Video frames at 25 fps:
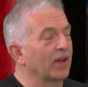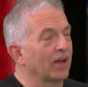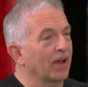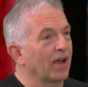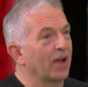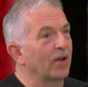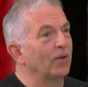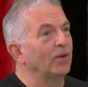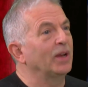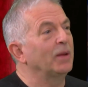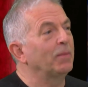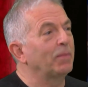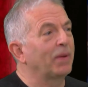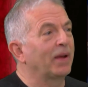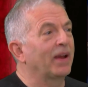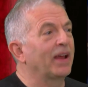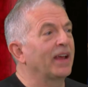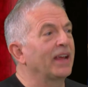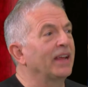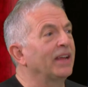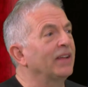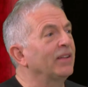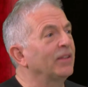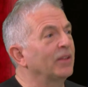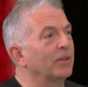only
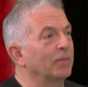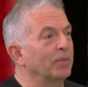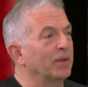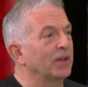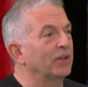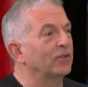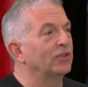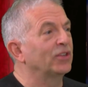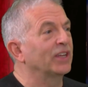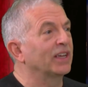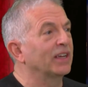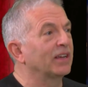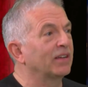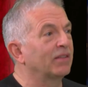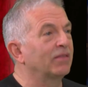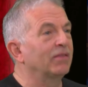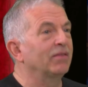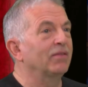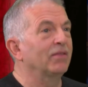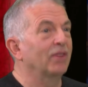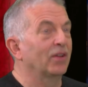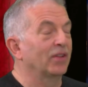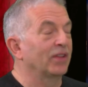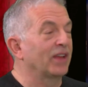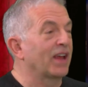play the music
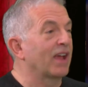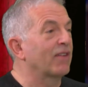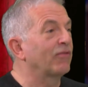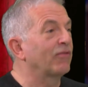on the